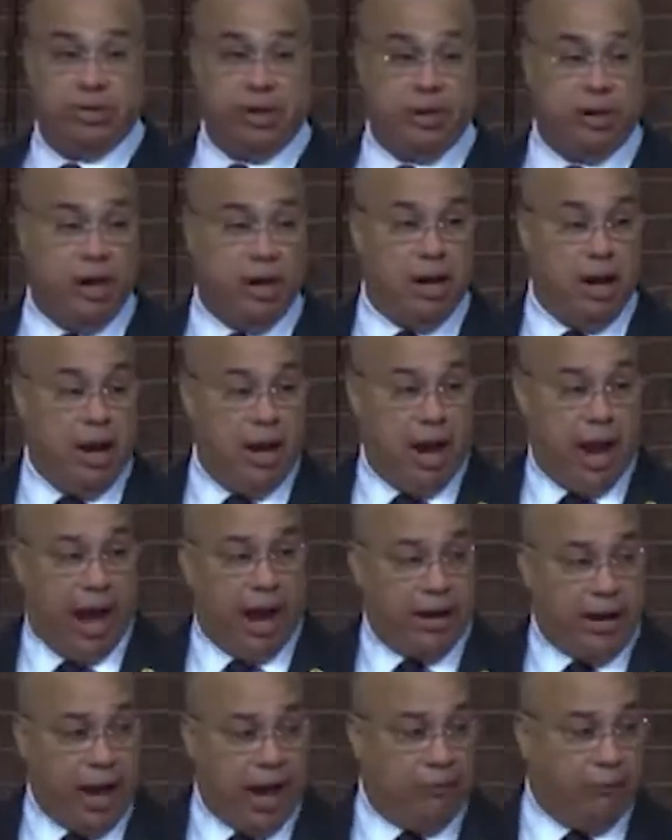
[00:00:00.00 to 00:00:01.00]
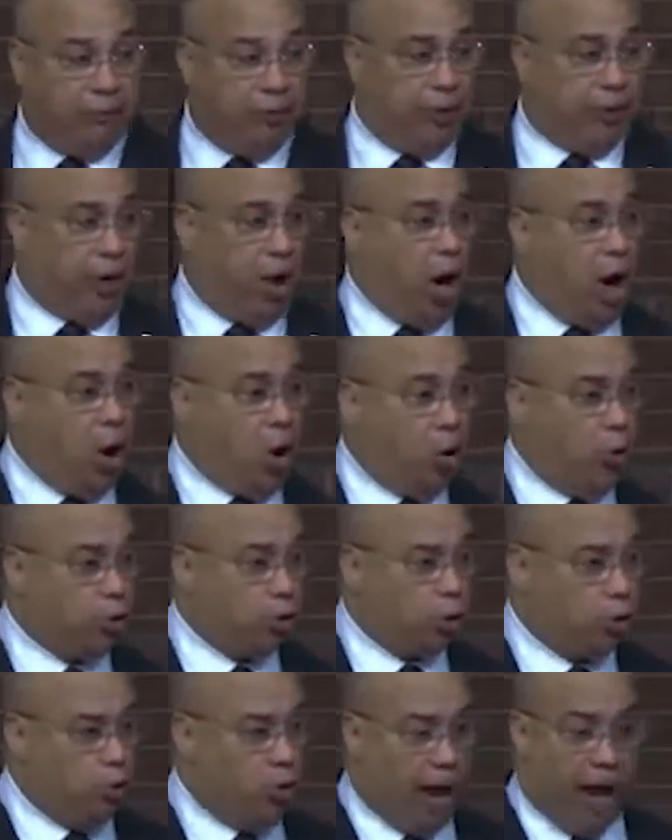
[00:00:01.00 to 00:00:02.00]
And for
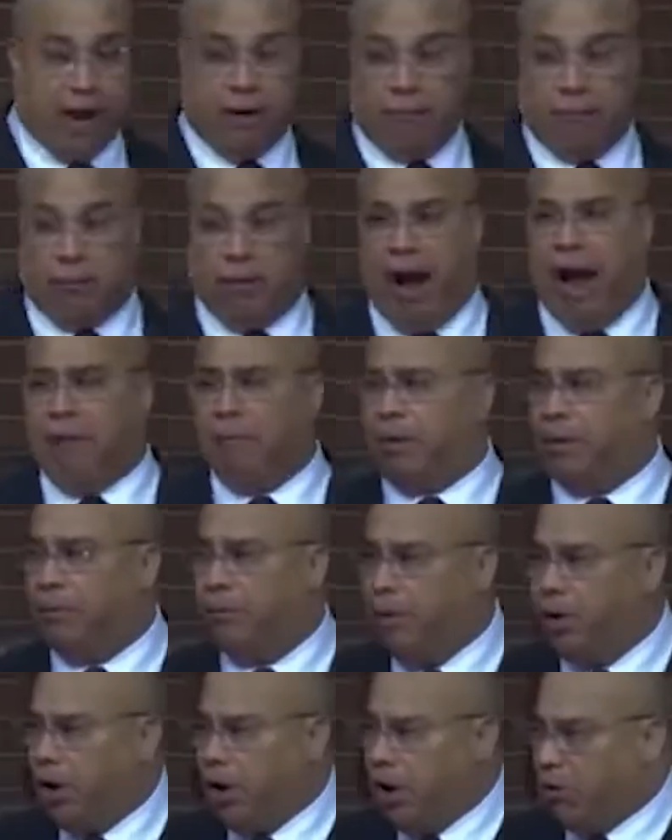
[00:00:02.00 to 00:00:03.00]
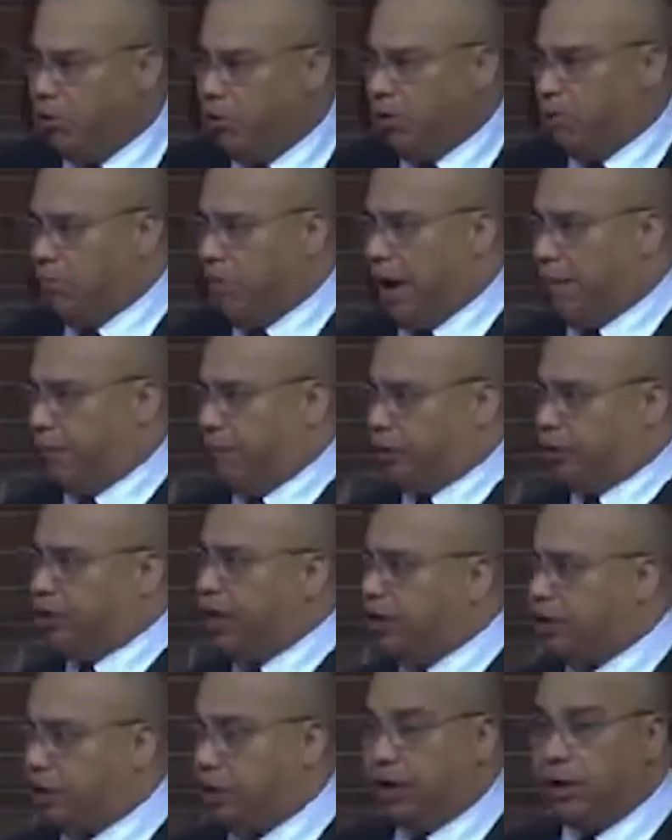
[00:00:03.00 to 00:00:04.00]
those who had a problem with my
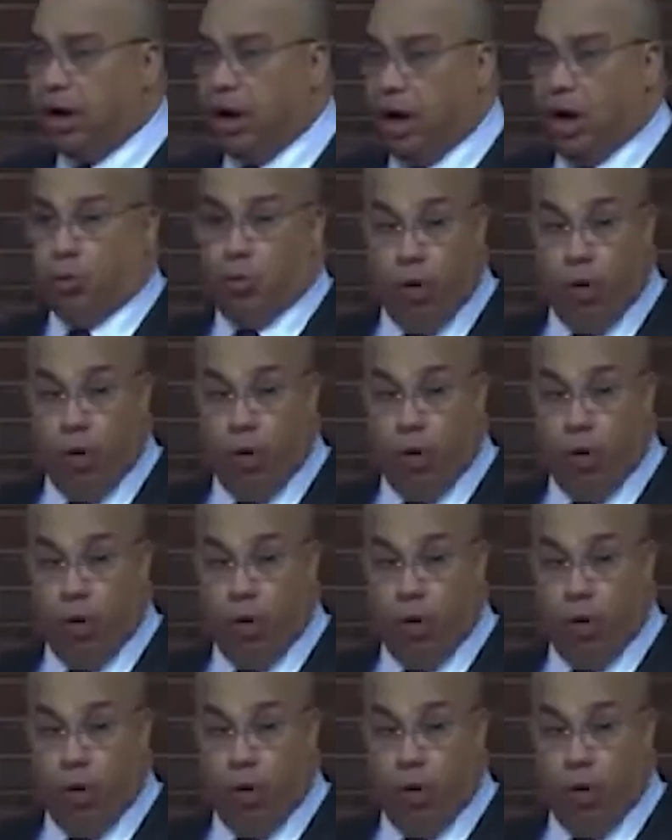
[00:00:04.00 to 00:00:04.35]
position,